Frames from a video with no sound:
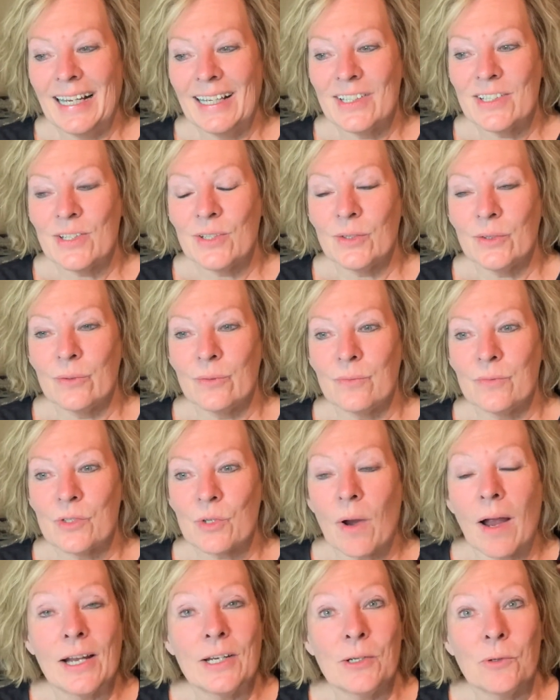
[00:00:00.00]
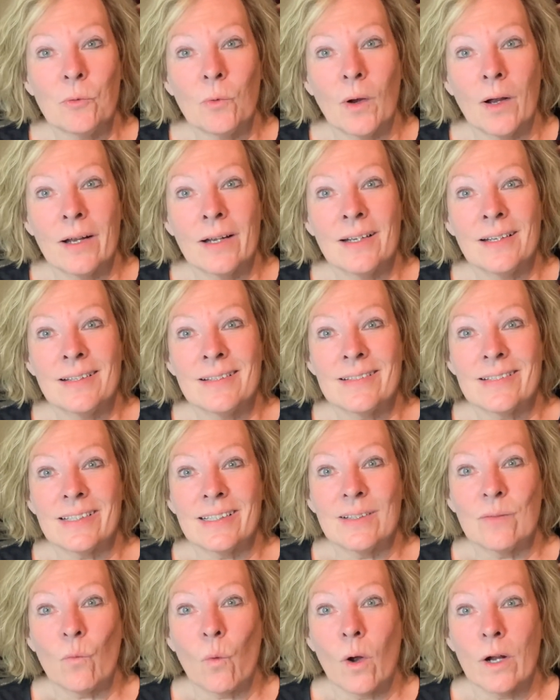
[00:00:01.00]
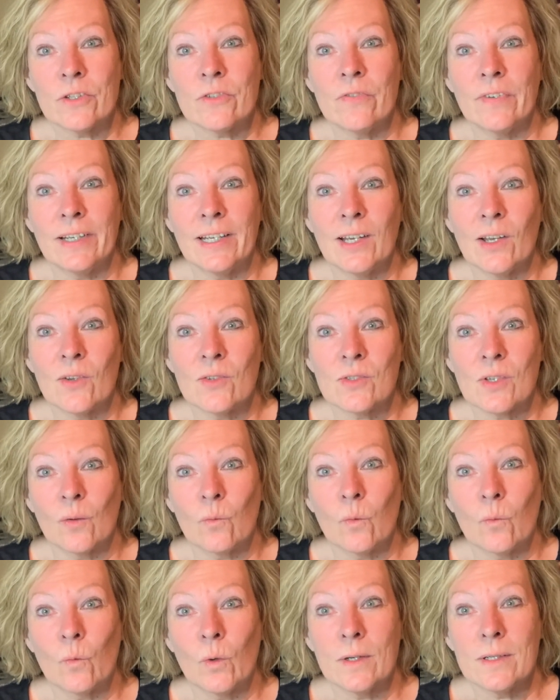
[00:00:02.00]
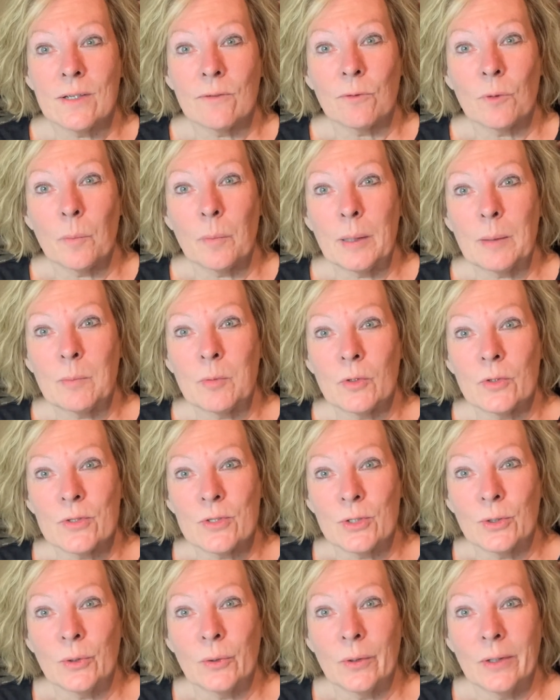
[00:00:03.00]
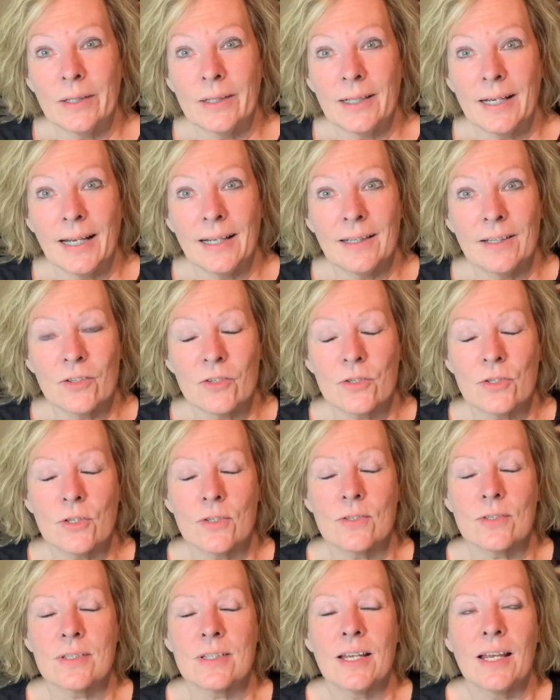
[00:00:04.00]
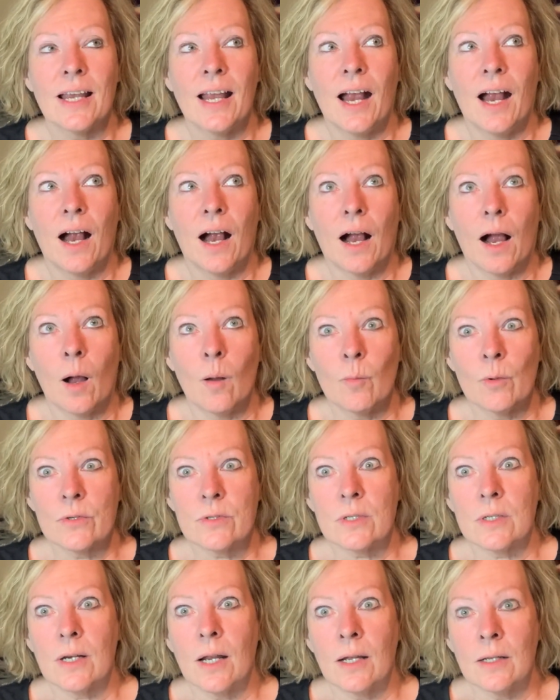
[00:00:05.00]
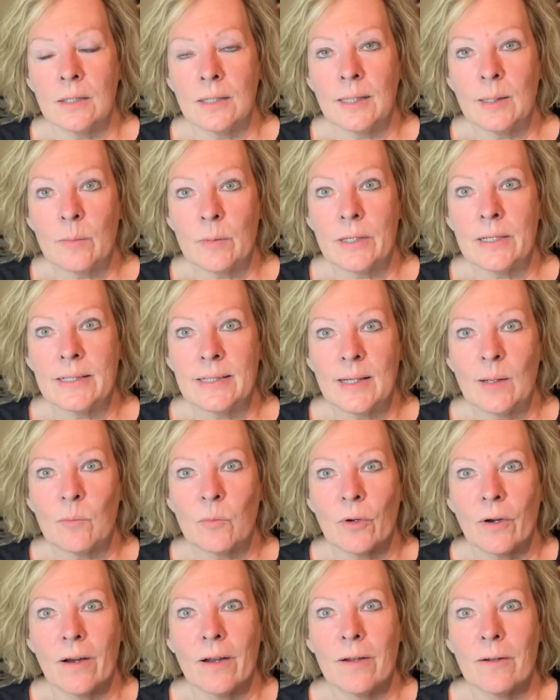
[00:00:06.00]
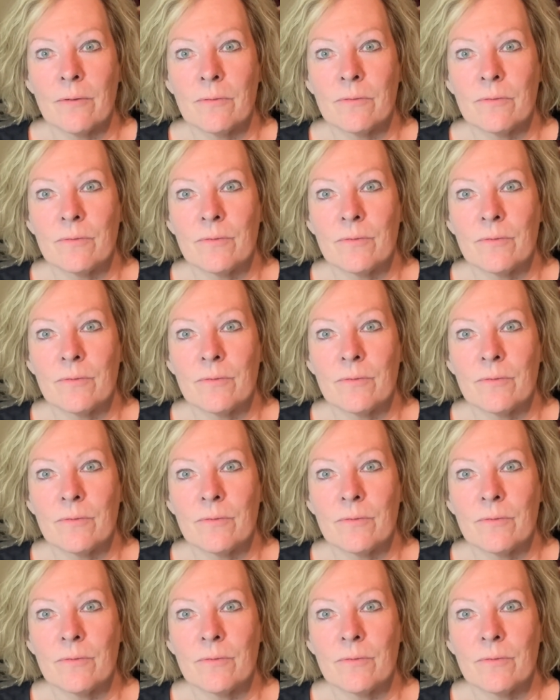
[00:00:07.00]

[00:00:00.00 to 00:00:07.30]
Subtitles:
to try new ones and watch videos on what different people are doing. And there's just almost an unlimited number of